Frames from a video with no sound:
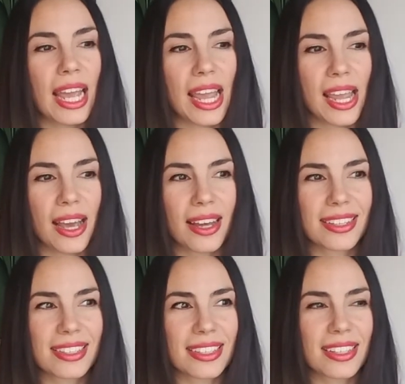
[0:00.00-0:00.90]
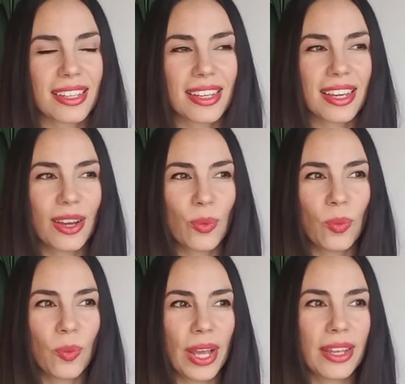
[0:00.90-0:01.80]
And
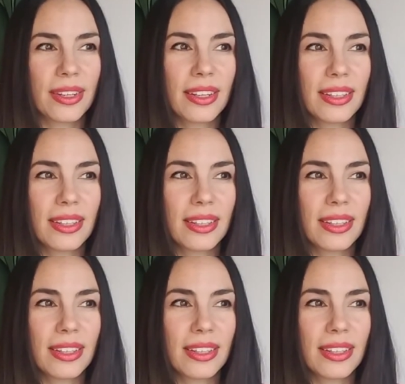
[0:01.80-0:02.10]
when